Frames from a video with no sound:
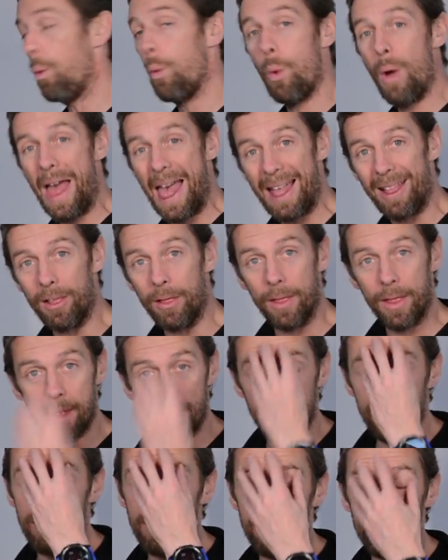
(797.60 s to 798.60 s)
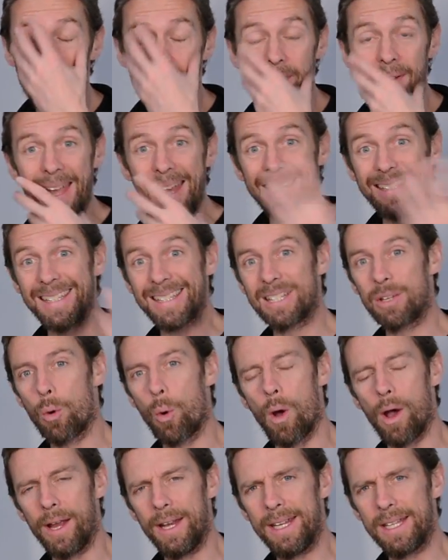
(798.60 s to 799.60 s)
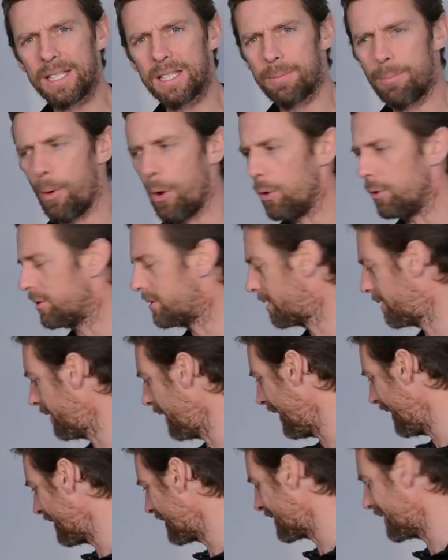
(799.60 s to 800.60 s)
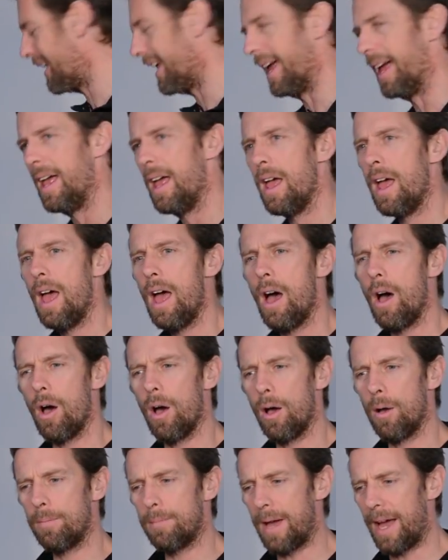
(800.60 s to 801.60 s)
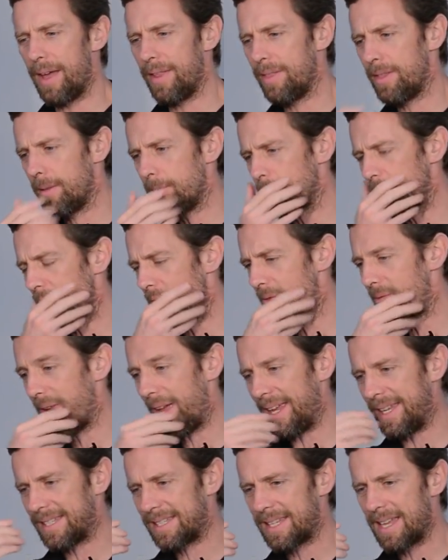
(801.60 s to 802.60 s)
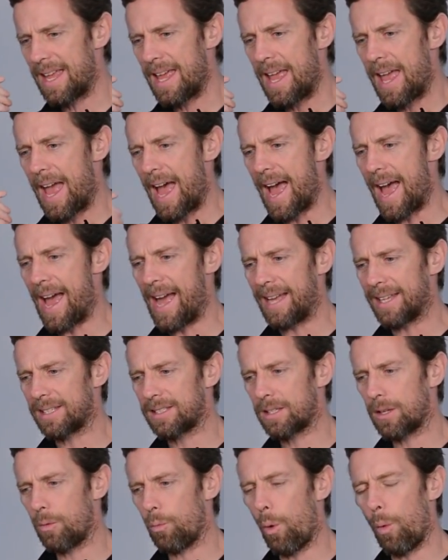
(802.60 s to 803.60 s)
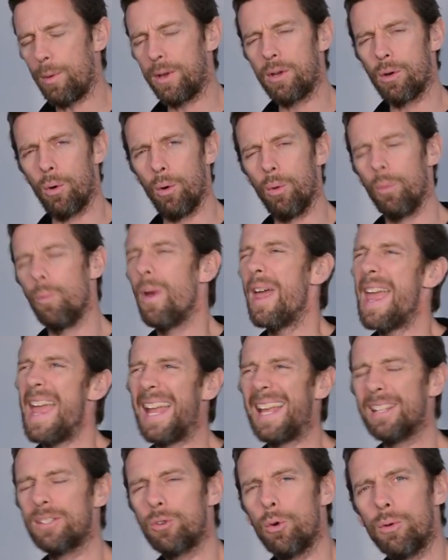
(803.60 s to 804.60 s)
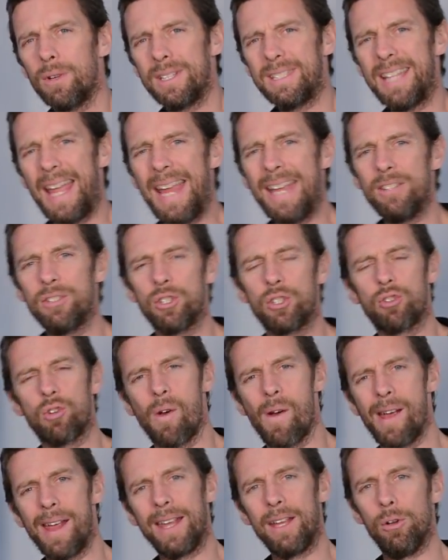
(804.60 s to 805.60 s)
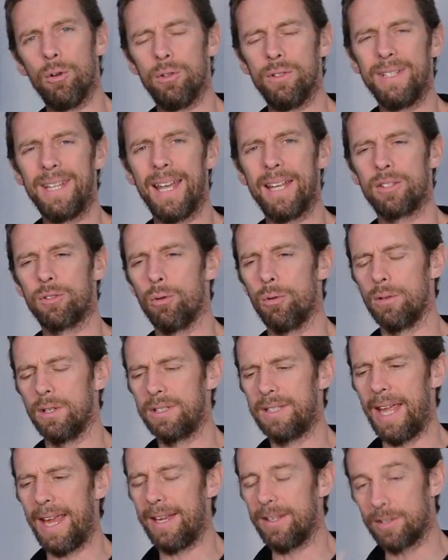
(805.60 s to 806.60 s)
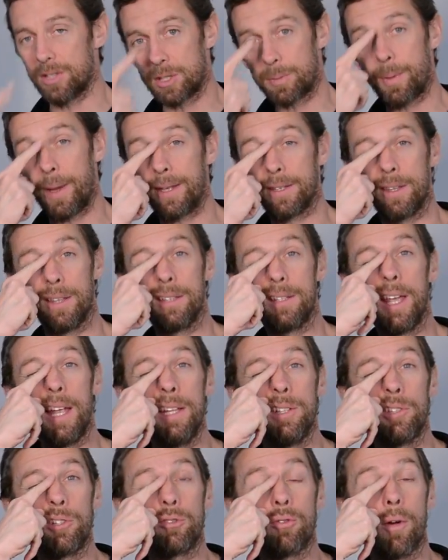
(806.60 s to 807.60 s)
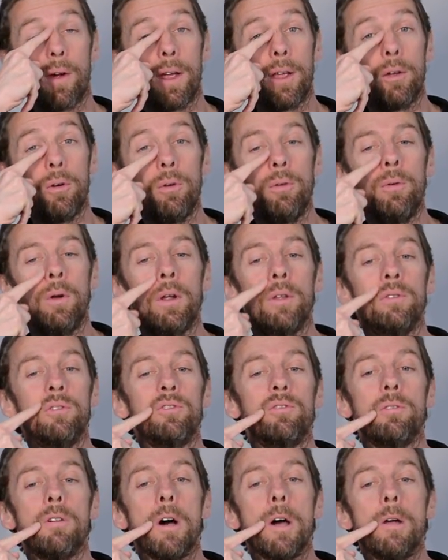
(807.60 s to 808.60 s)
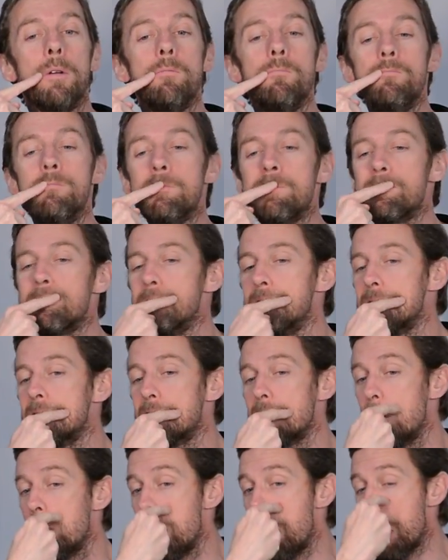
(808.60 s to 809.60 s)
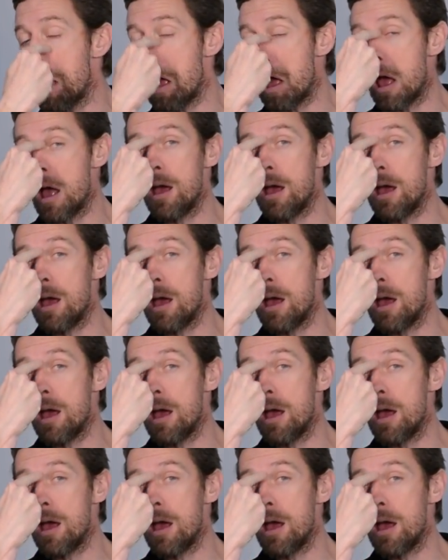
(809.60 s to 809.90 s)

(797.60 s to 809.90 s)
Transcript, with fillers: Well, the face is quite an exposed thing, isn't it? Um, and the face has what we call, it gets called a danger triangle and it gets called a danger space. And the danger triangle runs like across there,